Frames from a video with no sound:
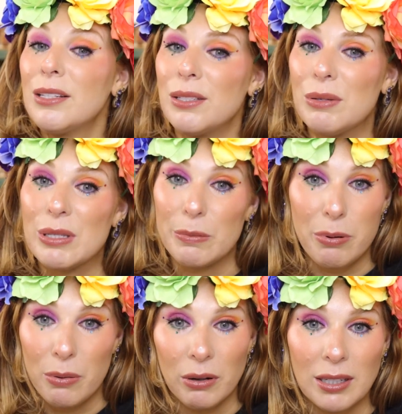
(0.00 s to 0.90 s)
to
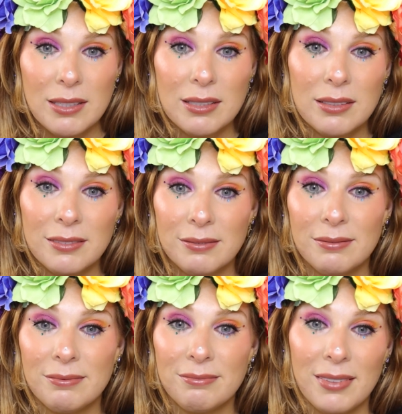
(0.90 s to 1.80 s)
support
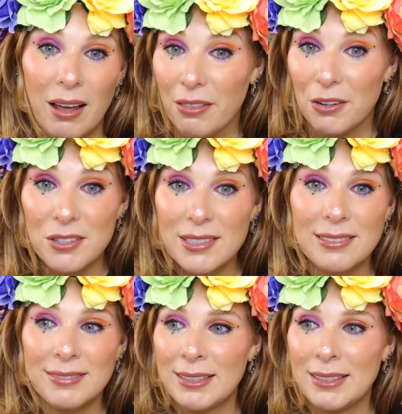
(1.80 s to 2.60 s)
others,